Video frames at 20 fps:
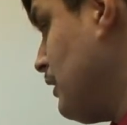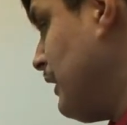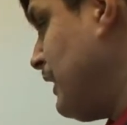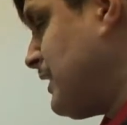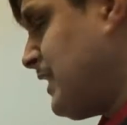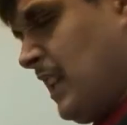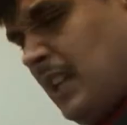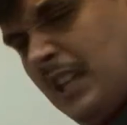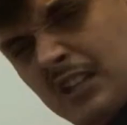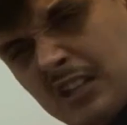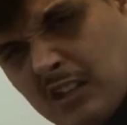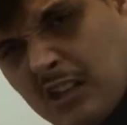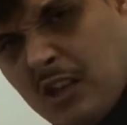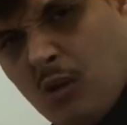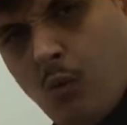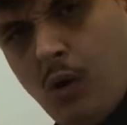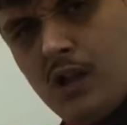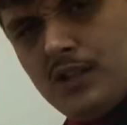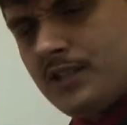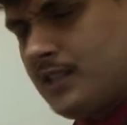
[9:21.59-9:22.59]
Let's say he
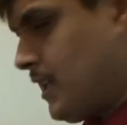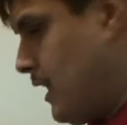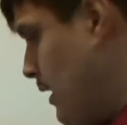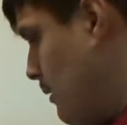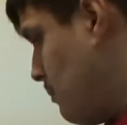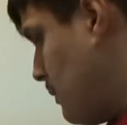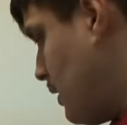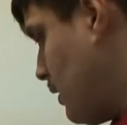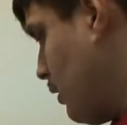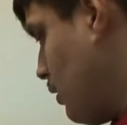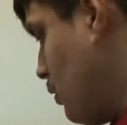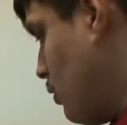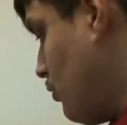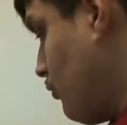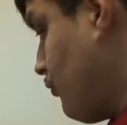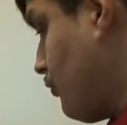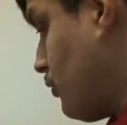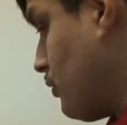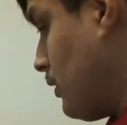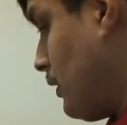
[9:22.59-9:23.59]
wants to keep on
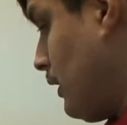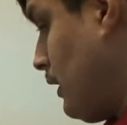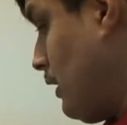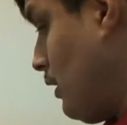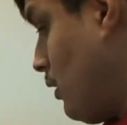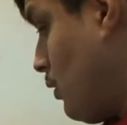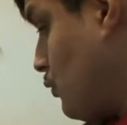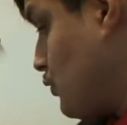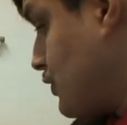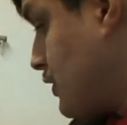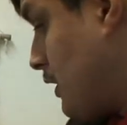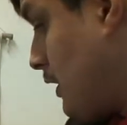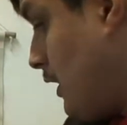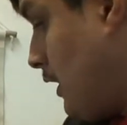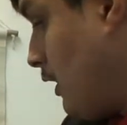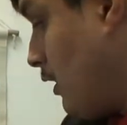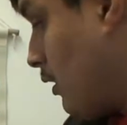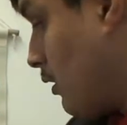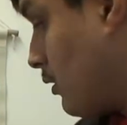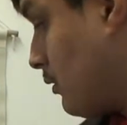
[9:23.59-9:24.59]
going for it. He goes
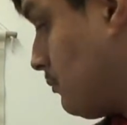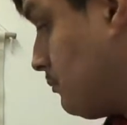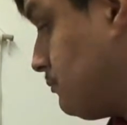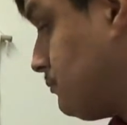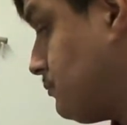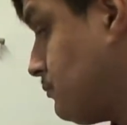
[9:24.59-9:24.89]
here.